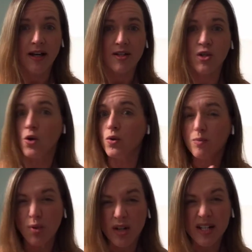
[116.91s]
So
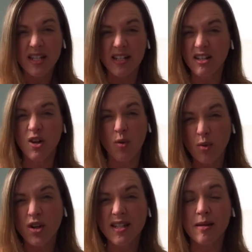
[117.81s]
pretty
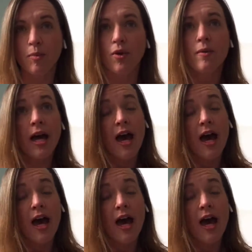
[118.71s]
simple.